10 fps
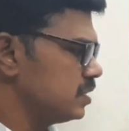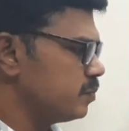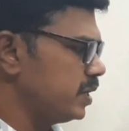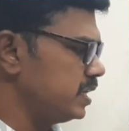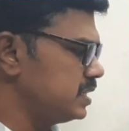
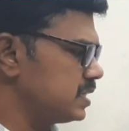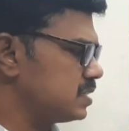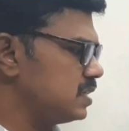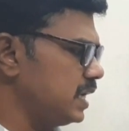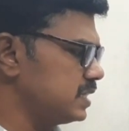By
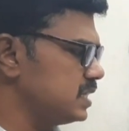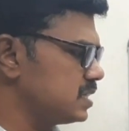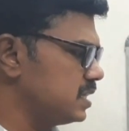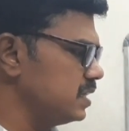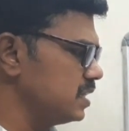just
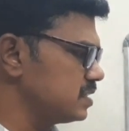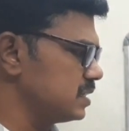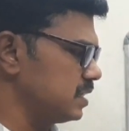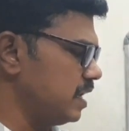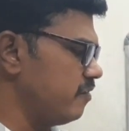adjusting
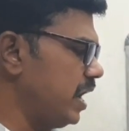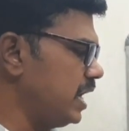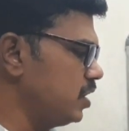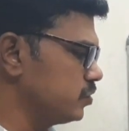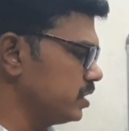this
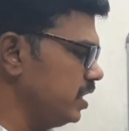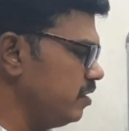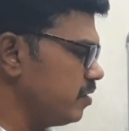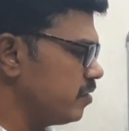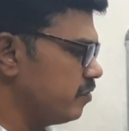values,
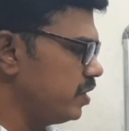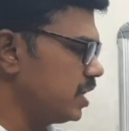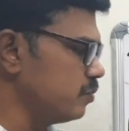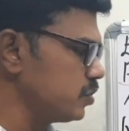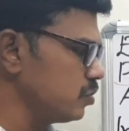we
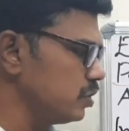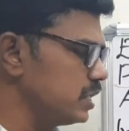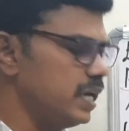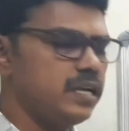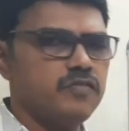come to know
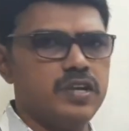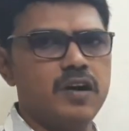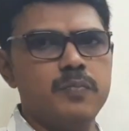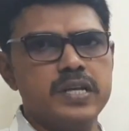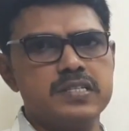that we
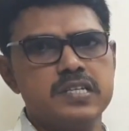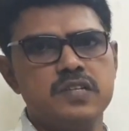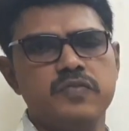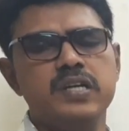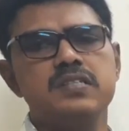have
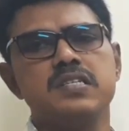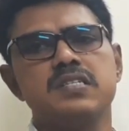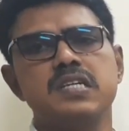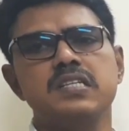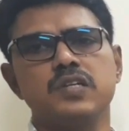purchased for
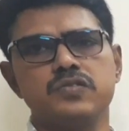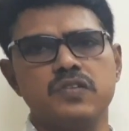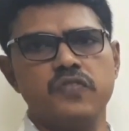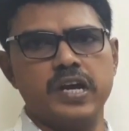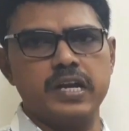
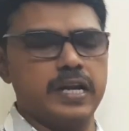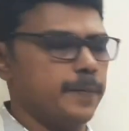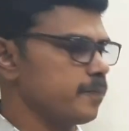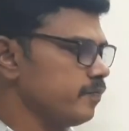16,500.